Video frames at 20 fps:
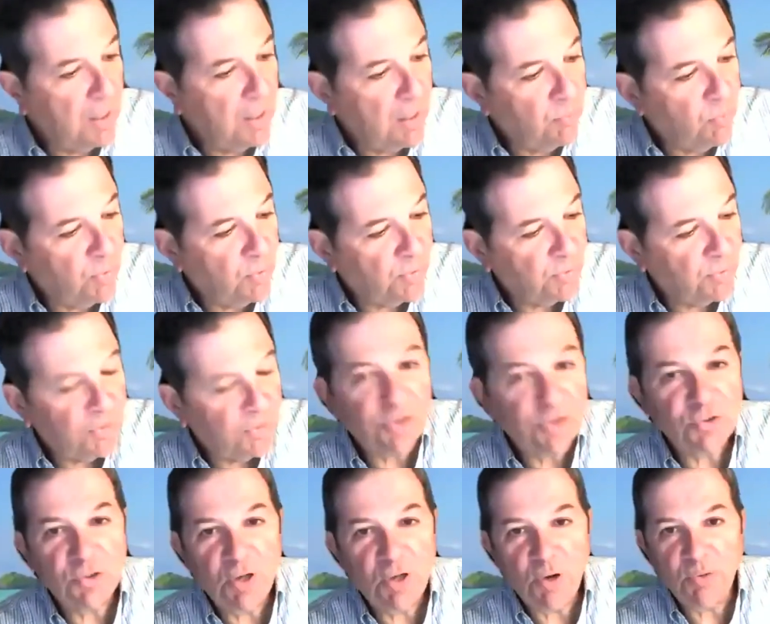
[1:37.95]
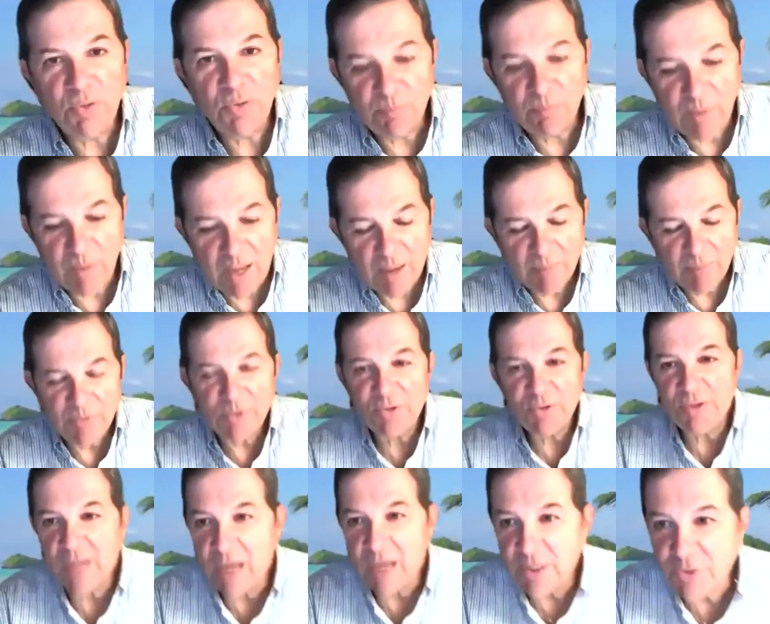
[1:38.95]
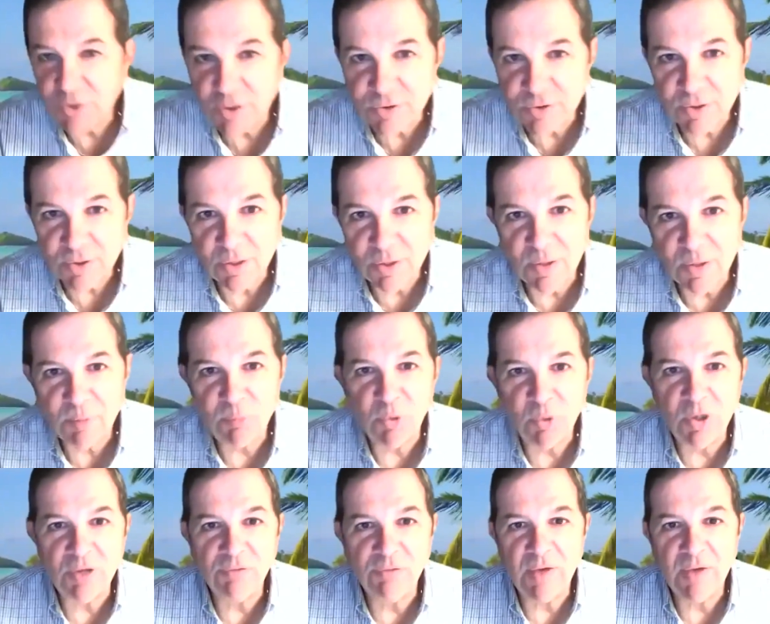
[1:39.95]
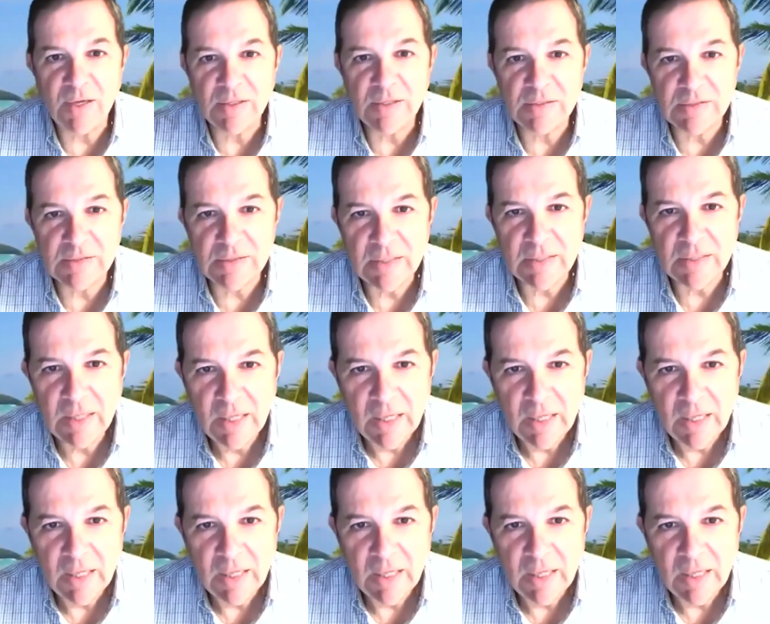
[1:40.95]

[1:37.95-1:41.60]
I want to let you know that Bob is not just another pretty face.